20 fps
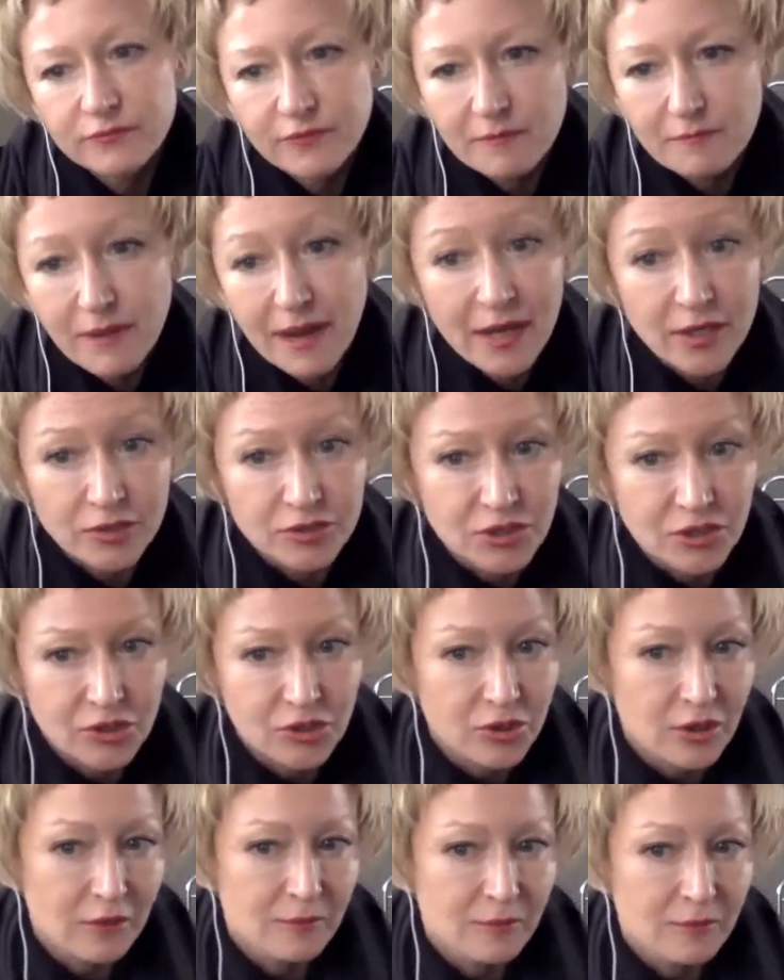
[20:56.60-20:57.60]
a biotech
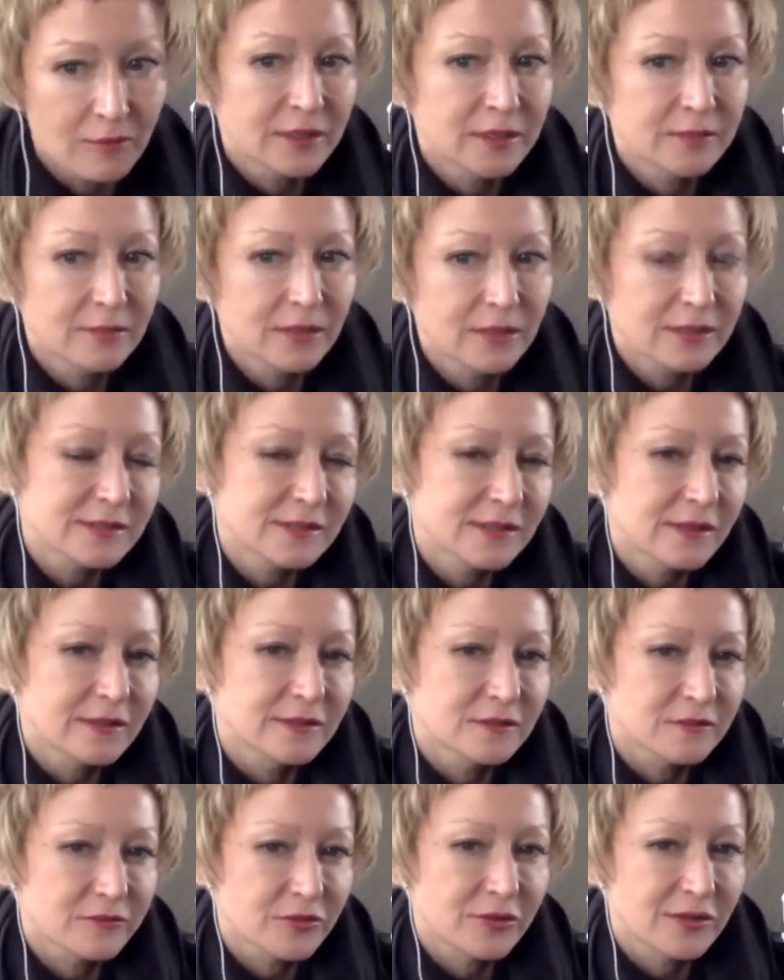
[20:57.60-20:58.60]
company makes
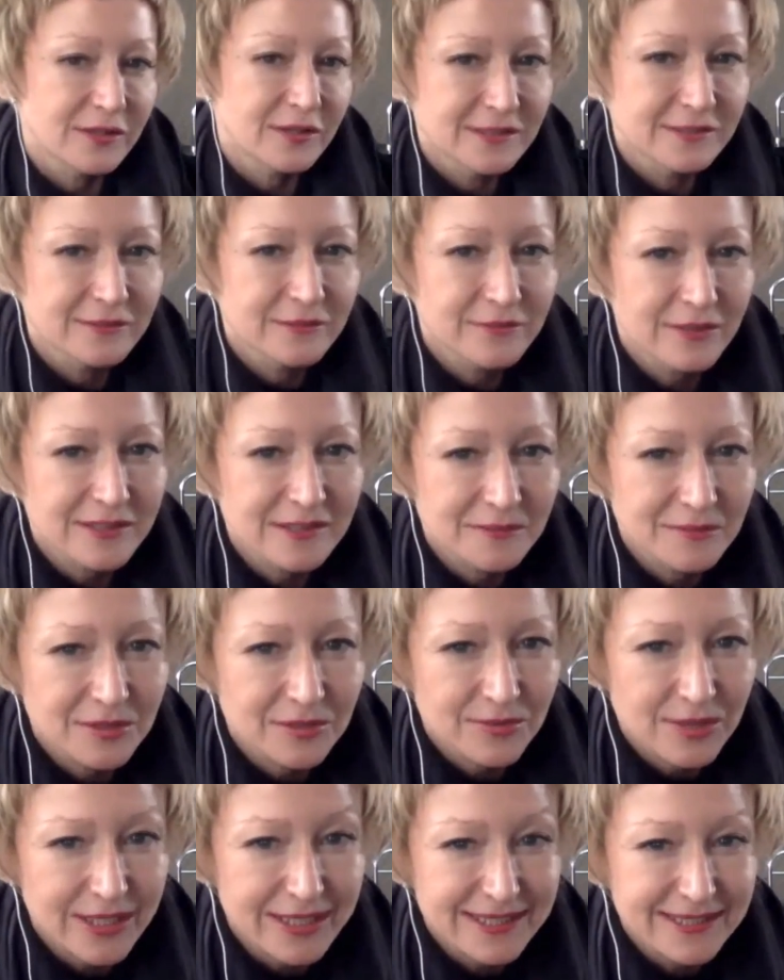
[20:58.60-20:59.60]
sense for you as an
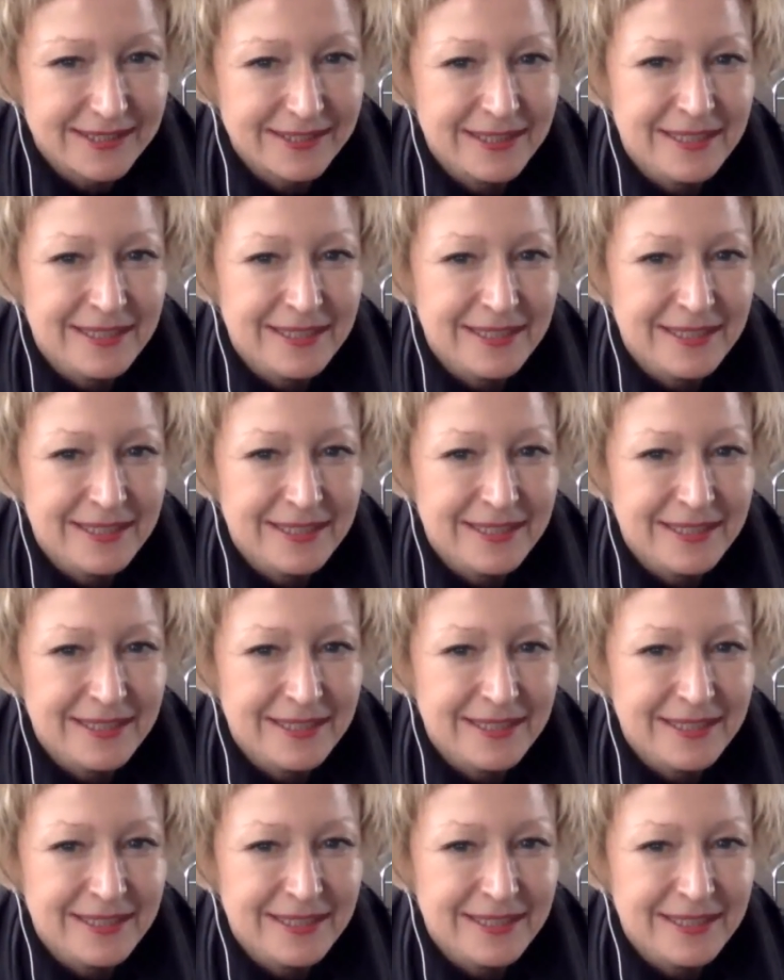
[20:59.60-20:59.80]
investment, right?